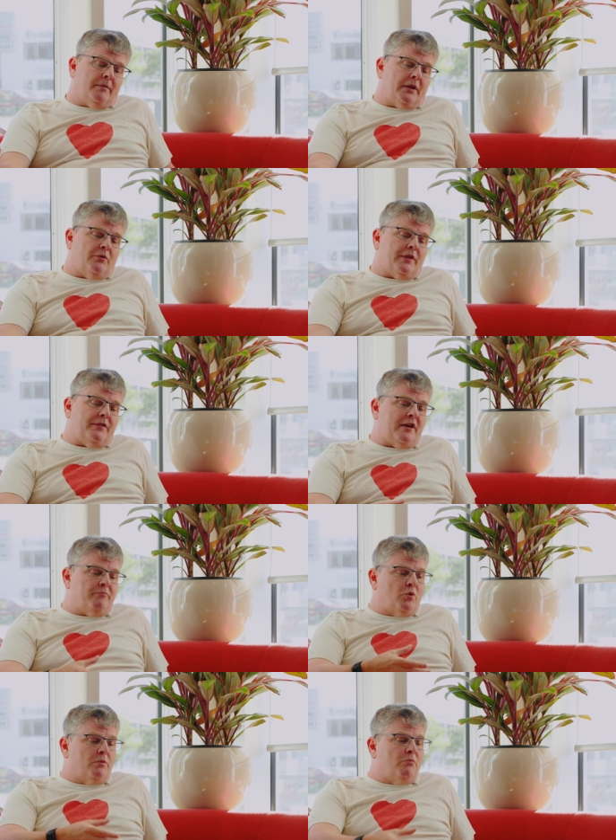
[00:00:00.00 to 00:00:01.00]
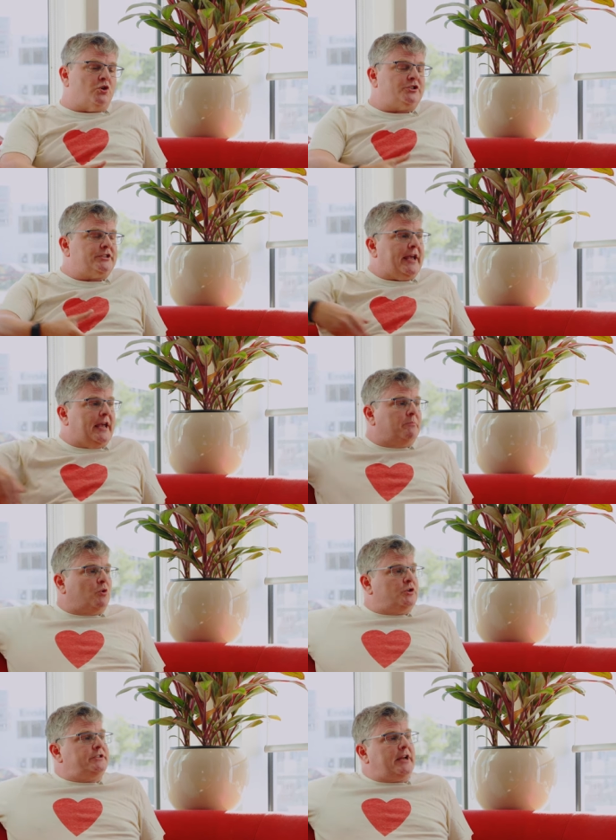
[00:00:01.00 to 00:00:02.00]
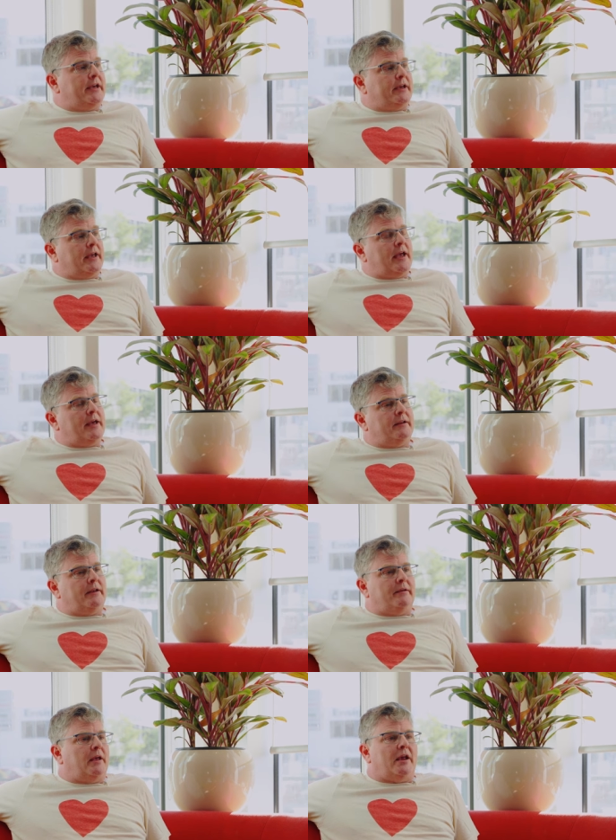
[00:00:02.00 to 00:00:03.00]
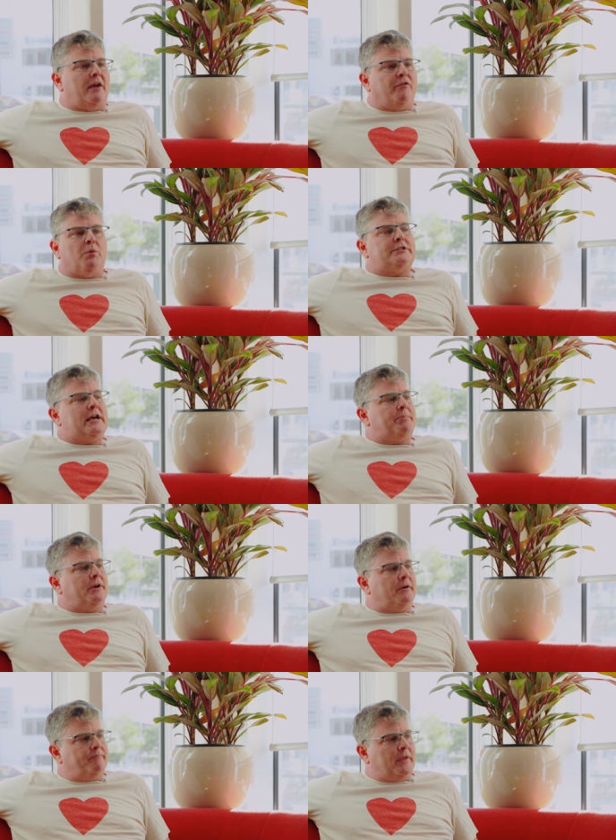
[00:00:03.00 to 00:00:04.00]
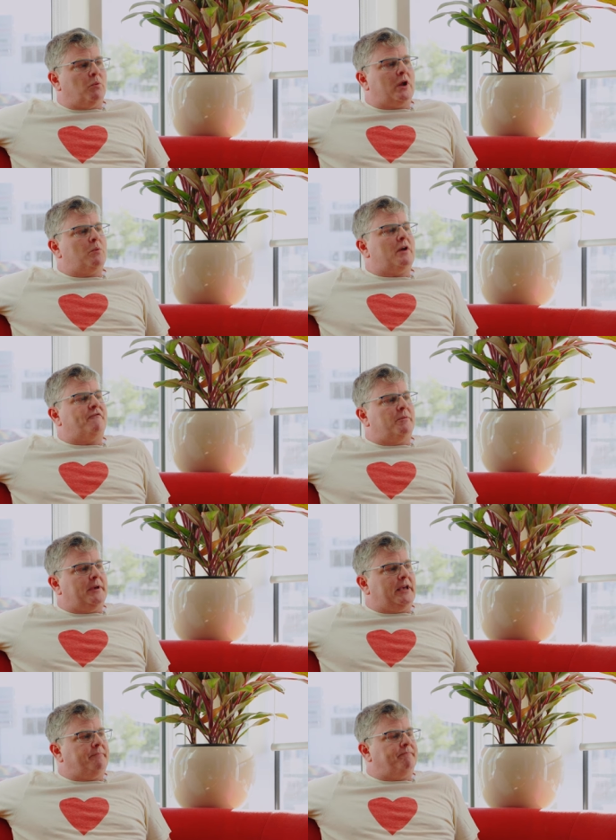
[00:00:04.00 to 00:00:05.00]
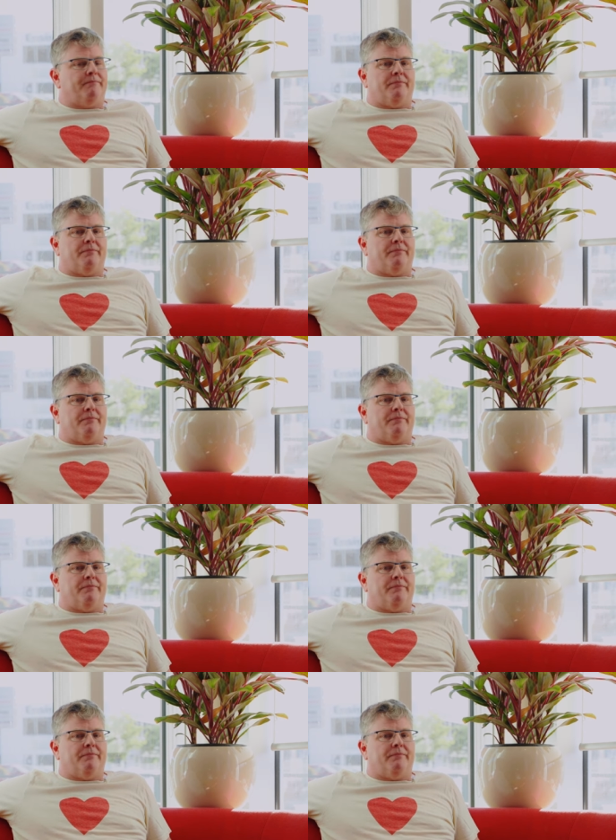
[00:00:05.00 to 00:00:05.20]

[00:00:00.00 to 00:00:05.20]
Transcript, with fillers: You know, they, they have more more say and more stake, and everyone's happier. It, it, for me,